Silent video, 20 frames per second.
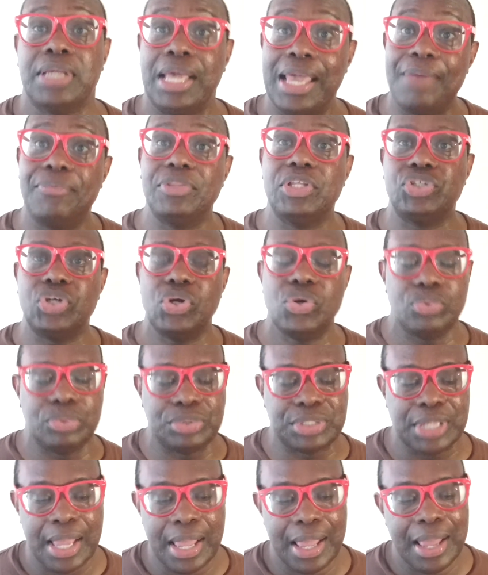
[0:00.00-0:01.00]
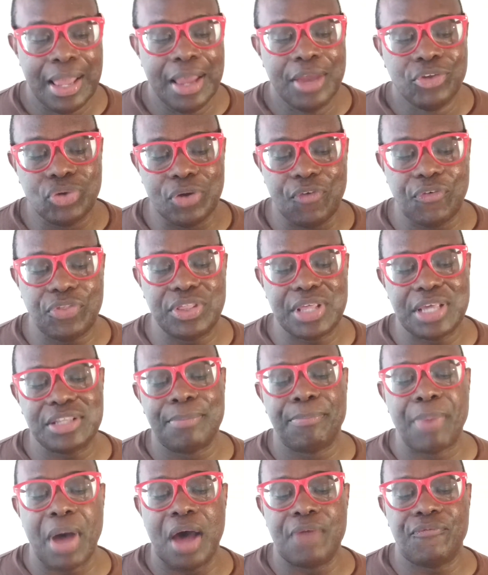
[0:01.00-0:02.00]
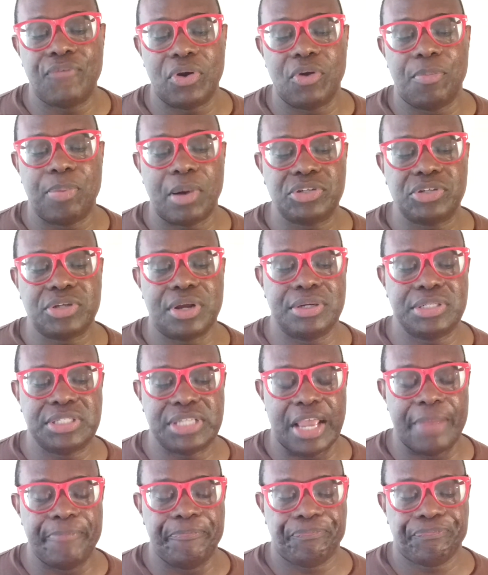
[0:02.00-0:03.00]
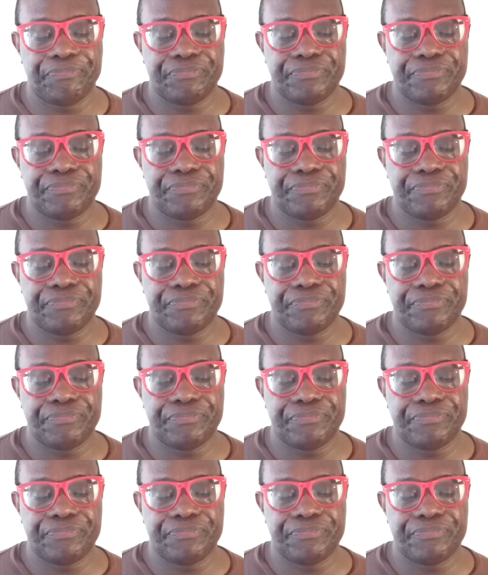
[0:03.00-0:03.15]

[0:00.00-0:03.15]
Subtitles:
Again with the twos. $250,000 bond, federal prosecutor said.